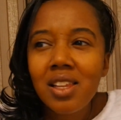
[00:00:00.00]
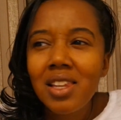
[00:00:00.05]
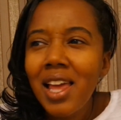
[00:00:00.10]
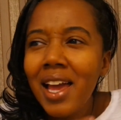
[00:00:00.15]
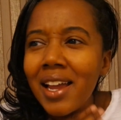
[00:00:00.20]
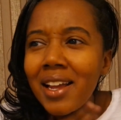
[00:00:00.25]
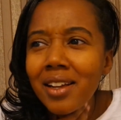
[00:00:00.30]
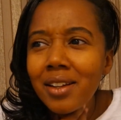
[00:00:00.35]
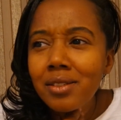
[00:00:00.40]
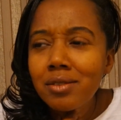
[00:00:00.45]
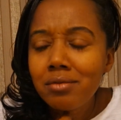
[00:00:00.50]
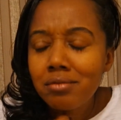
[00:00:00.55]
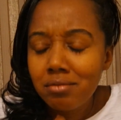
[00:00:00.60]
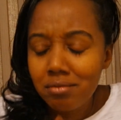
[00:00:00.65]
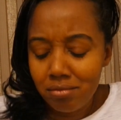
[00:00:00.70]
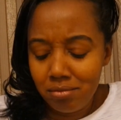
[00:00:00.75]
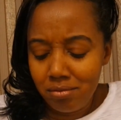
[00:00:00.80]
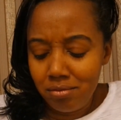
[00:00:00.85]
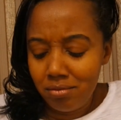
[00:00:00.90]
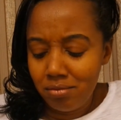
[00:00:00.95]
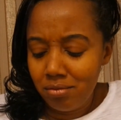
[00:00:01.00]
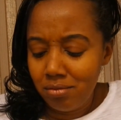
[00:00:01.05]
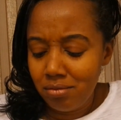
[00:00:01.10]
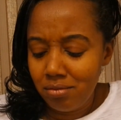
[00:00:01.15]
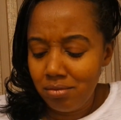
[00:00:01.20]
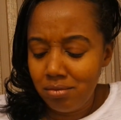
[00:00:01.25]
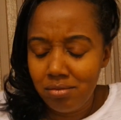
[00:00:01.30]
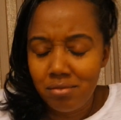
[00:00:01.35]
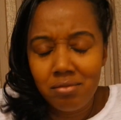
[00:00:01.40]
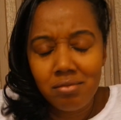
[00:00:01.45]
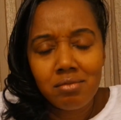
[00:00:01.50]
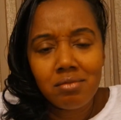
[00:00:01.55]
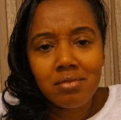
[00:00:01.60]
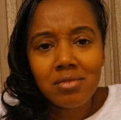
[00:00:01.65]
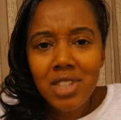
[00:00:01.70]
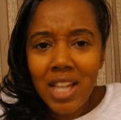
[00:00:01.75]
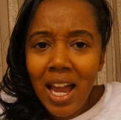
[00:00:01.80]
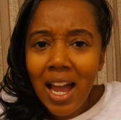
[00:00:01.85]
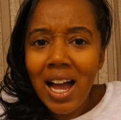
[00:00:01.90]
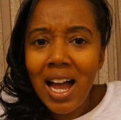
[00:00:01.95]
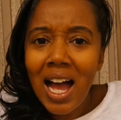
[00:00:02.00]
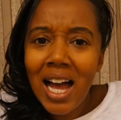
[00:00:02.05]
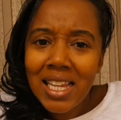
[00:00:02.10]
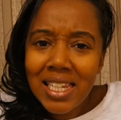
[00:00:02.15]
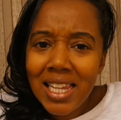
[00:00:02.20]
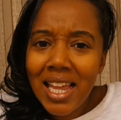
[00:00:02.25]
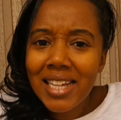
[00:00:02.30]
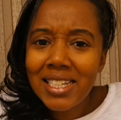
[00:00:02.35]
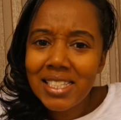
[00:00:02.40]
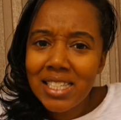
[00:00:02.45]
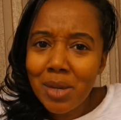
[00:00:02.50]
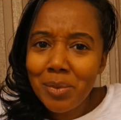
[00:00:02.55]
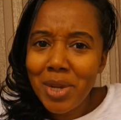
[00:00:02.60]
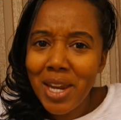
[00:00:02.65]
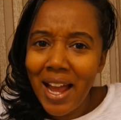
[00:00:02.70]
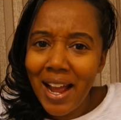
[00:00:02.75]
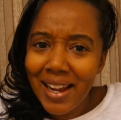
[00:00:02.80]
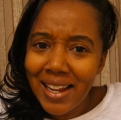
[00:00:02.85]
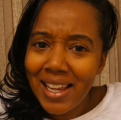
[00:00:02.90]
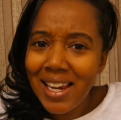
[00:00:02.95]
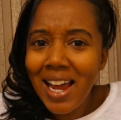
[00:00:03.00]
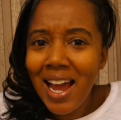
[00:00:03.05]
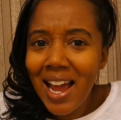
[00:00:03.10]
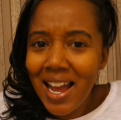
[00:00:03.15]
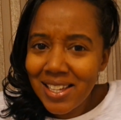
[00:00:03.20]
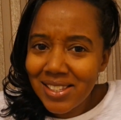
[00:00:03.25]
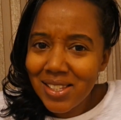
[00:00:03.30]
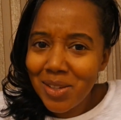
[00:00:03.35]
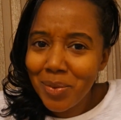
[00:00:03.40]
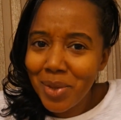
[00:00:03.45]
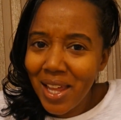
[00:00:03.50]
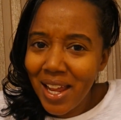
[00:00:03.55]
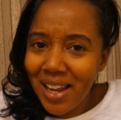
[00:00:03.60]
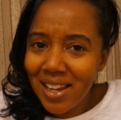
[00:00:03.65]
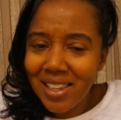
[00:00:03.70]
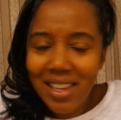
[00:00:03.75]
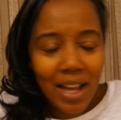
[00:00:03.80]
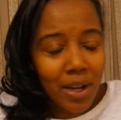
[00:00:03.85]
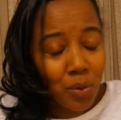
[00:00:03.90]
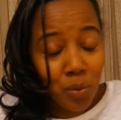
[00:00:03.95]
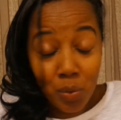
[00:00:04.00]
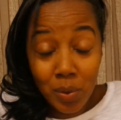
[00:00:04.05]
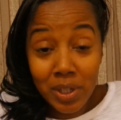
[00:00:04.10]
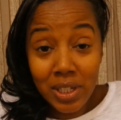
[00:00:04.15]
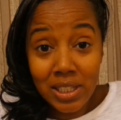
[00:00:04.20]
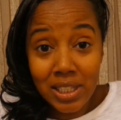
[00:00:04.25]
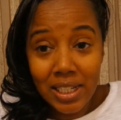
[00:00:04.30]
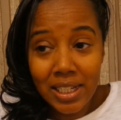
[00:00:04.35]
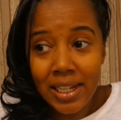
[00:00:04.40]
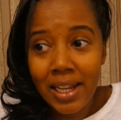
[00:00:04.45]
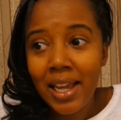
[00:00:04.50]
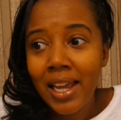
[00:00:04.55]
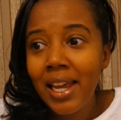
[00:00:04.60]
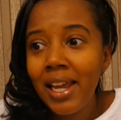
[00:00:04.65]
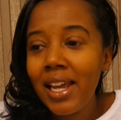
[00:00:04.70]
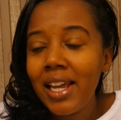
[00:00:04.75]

Like, yeah, I'd like some of that. Can I have some of that? Like, really?